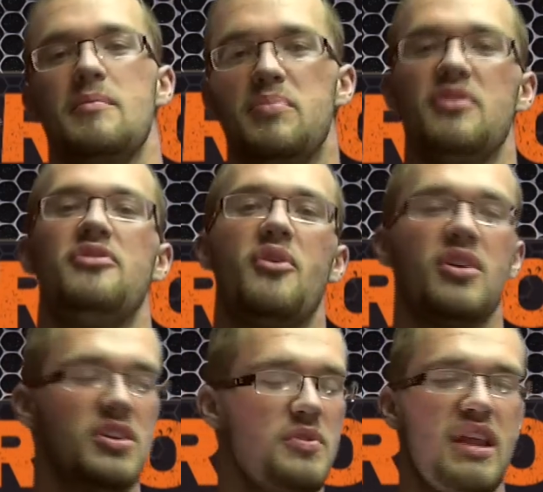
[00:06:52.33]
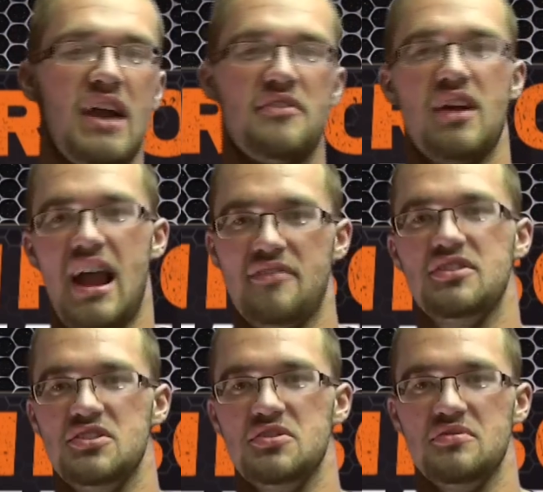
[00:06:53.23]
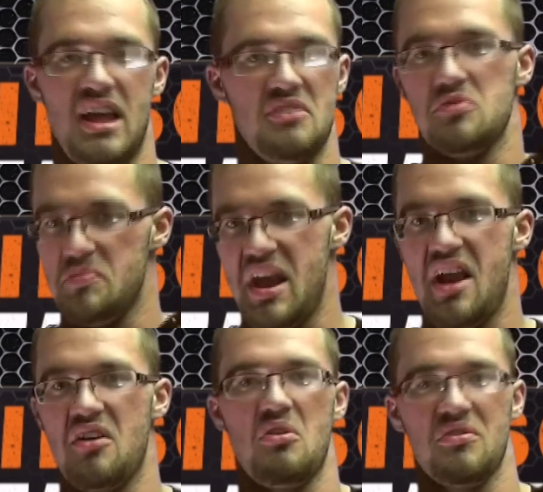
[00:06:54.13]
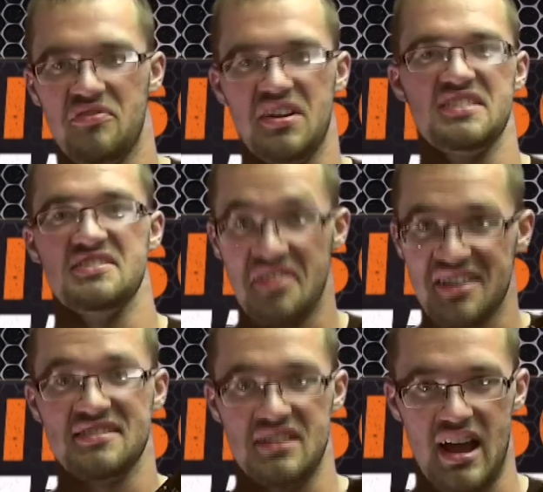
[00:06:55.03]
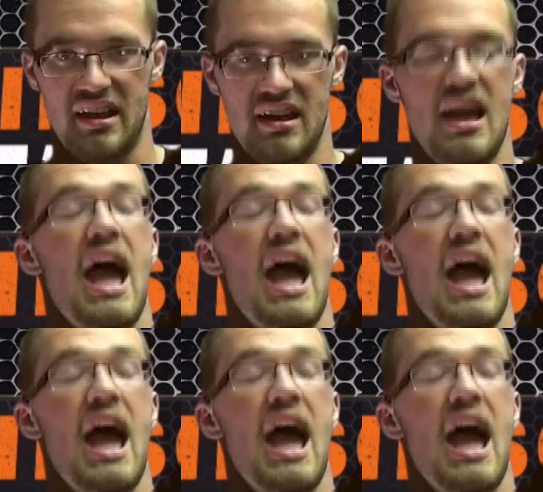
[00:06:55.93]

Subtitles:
before you would ever have to do, like, repair or fix this gun.